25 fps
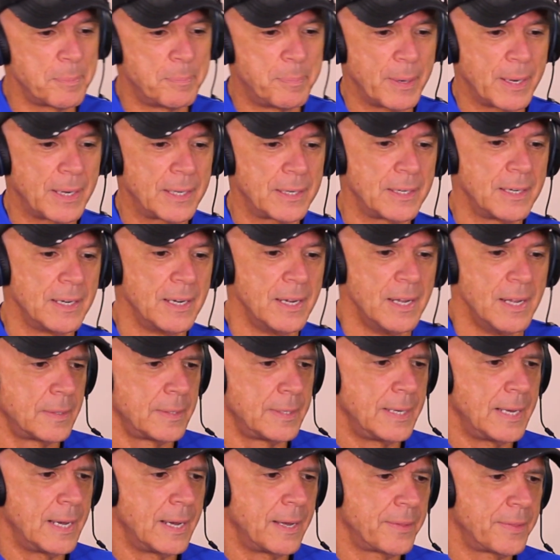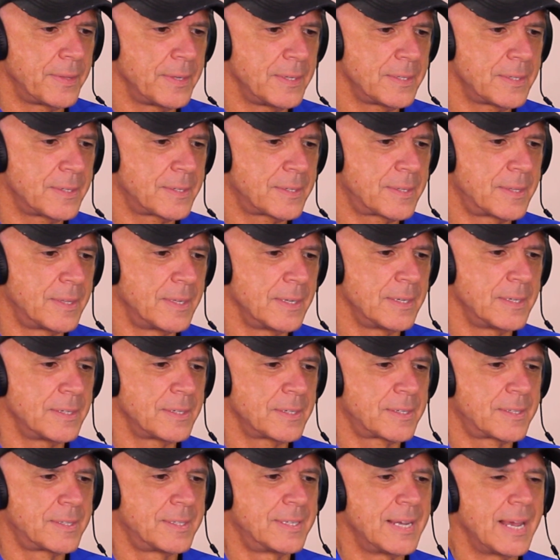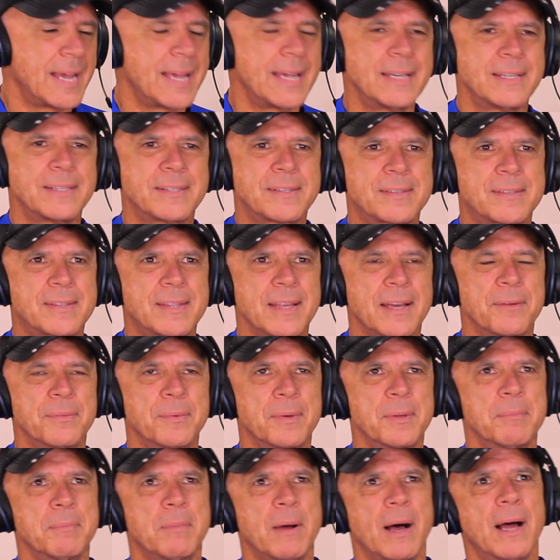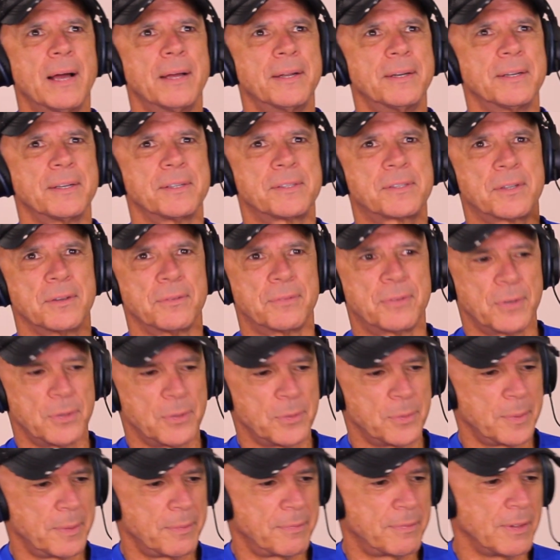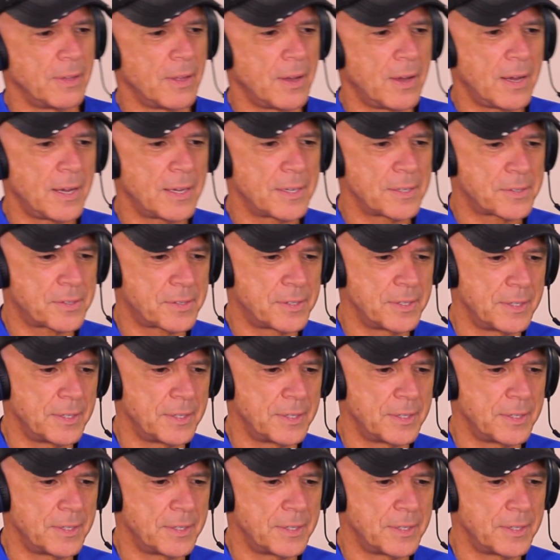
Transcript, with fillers: But yeah, these these dates that remind us of who we've lost.